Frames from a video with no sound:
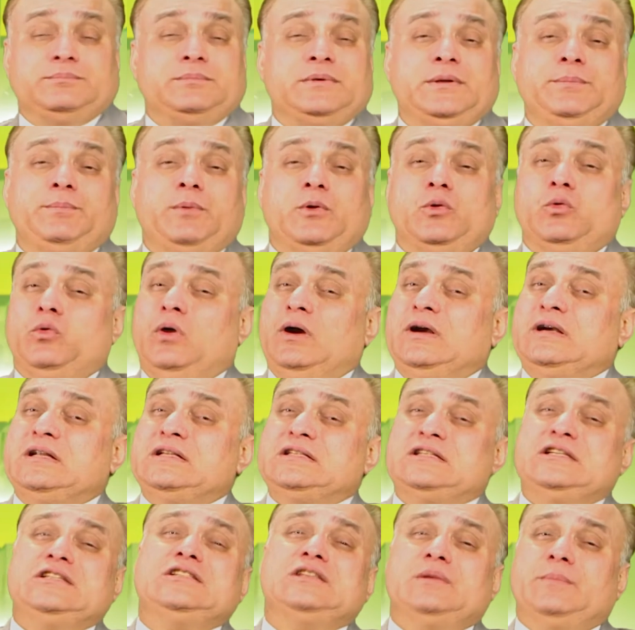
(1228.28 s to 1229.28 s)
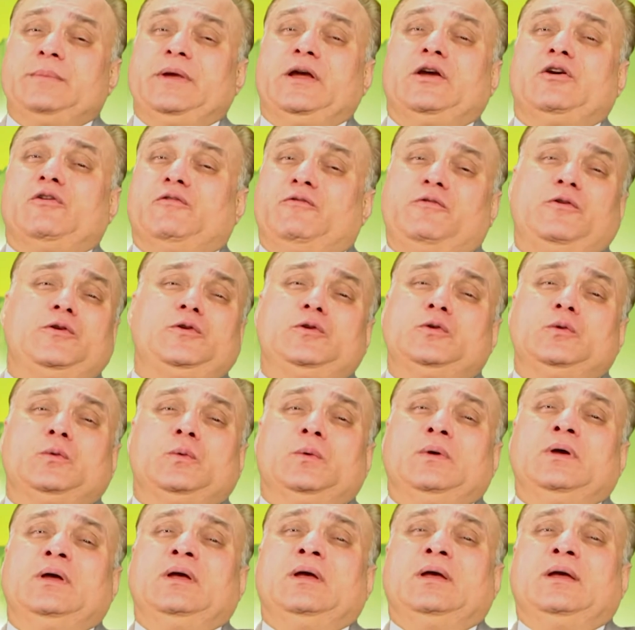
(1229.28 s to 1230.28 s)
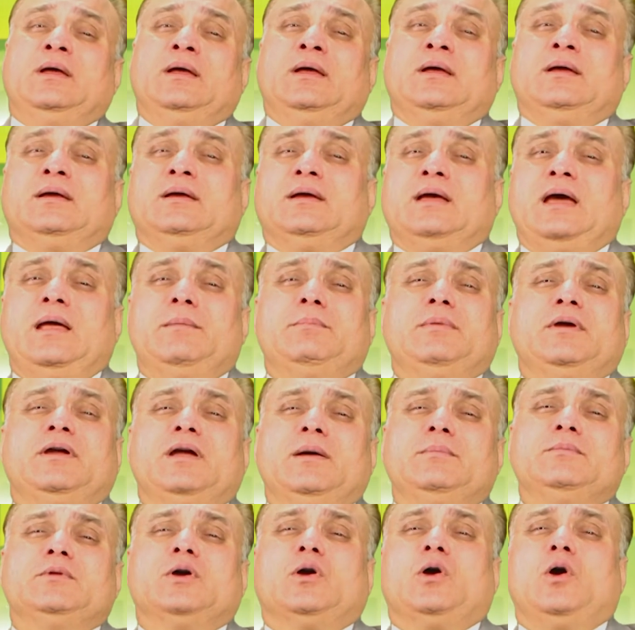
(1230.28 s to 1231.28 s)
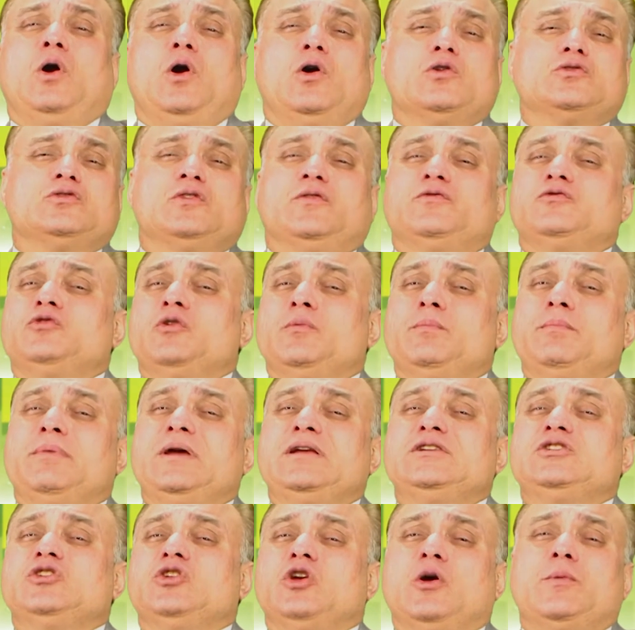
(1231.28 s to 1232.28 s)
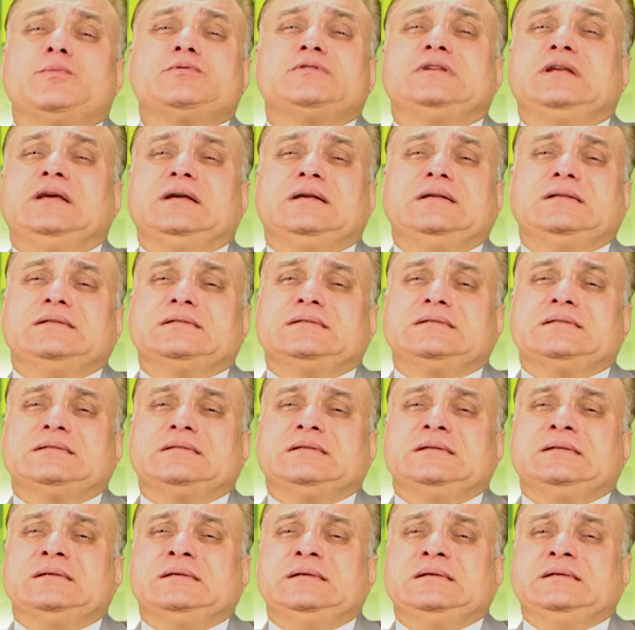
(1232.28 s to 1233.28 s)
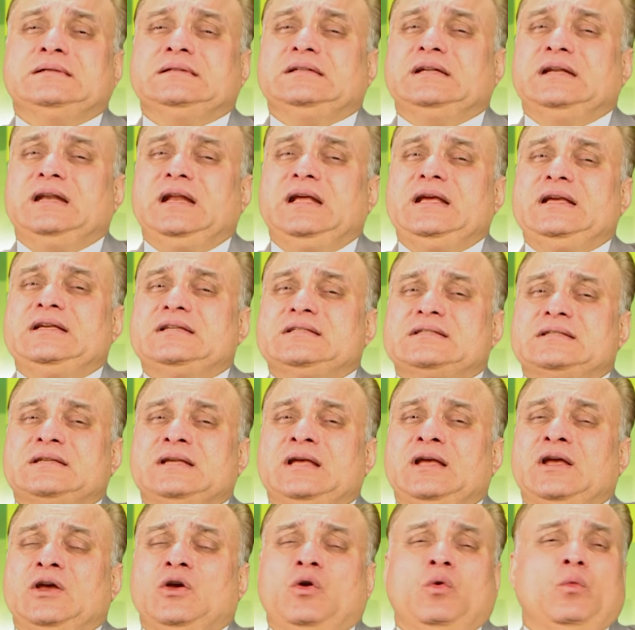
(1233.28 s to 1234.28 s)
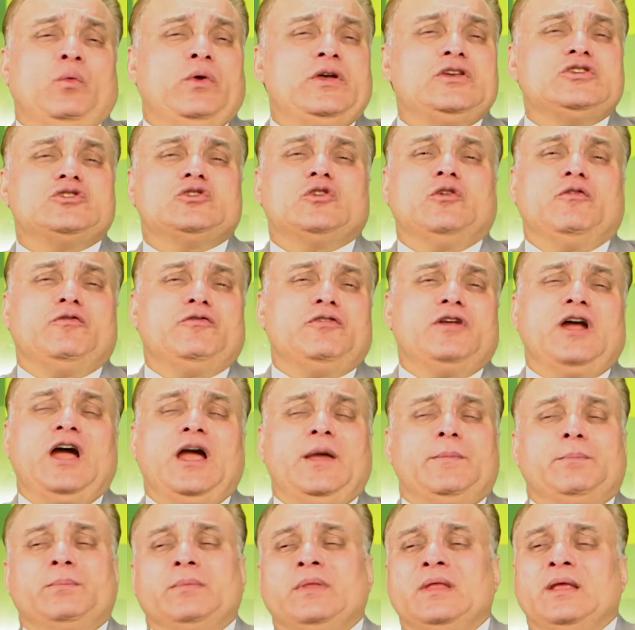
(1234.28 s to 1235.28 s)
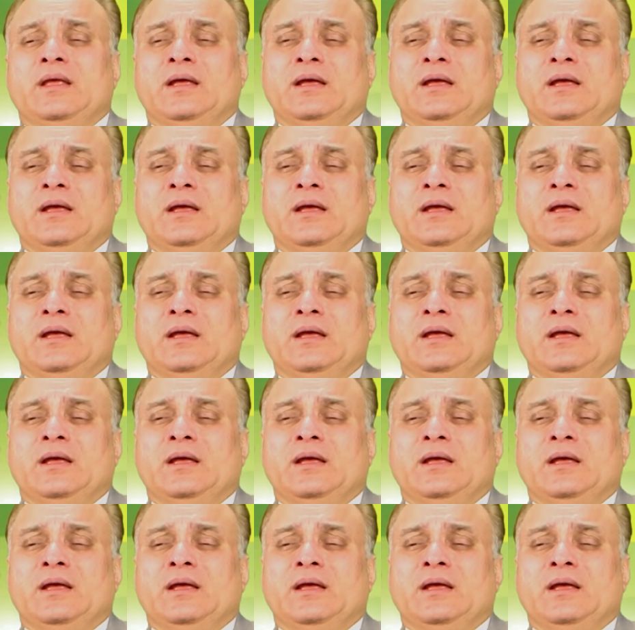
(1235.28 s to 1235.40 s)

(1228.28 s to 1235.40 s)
people who are decision maker for you, can become the cause of your major obstacles, delays, waste of time.